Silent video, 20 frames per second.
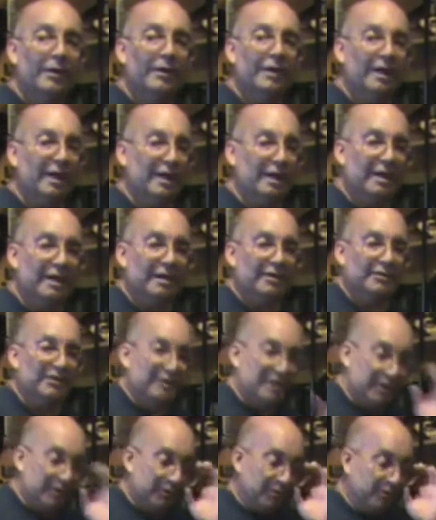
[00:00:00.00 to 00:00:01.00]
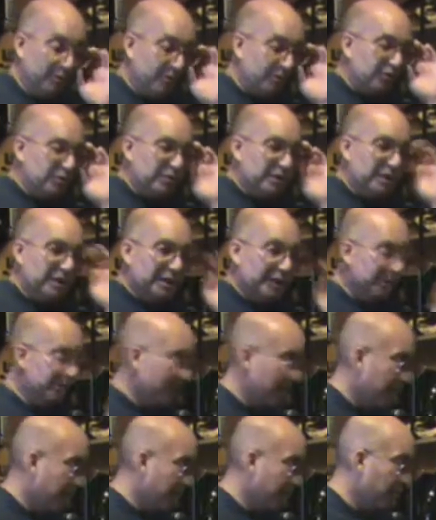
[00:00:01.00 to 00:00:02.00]
I got it set to a string
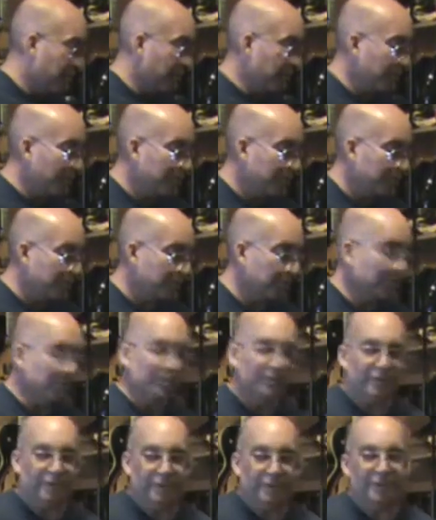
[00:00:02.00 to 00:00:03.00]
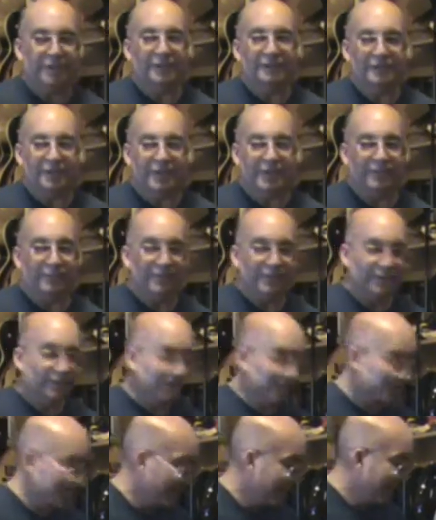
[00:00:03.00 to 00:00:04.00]
ensemble just so it really is
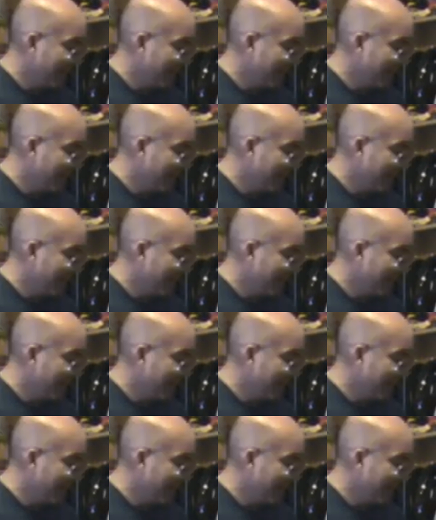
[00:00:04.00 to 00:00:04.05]
obvious.